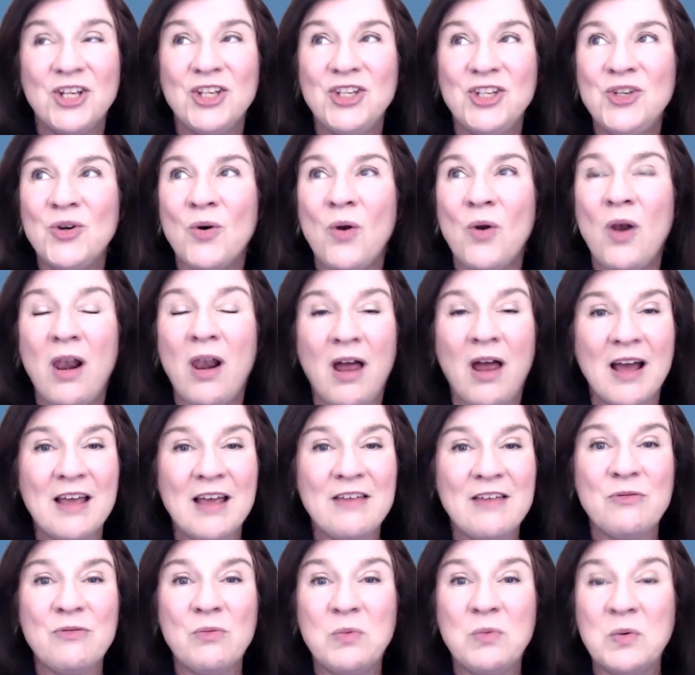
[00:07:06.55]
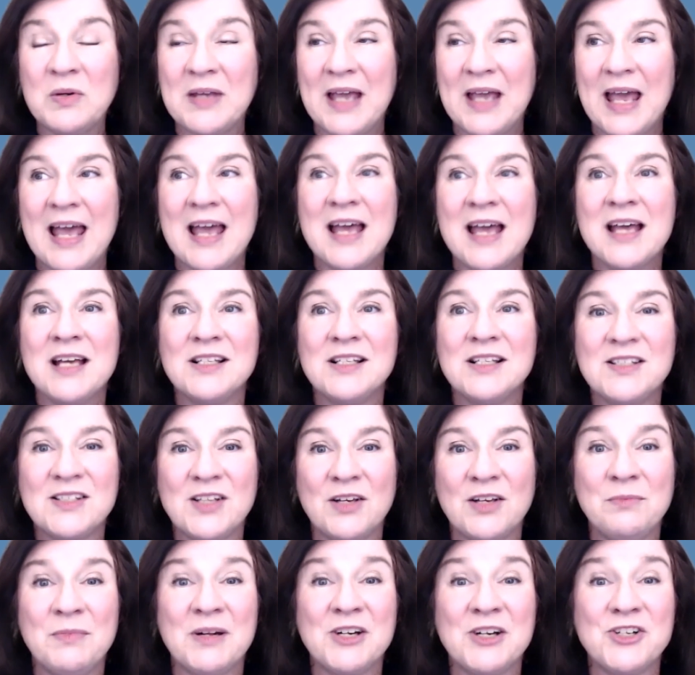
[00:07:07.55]
your life will get
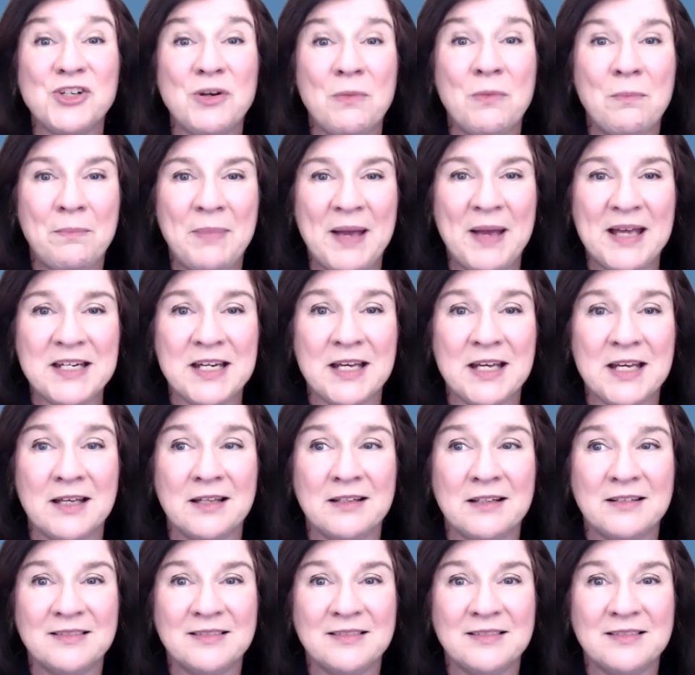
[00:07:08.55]
so much better,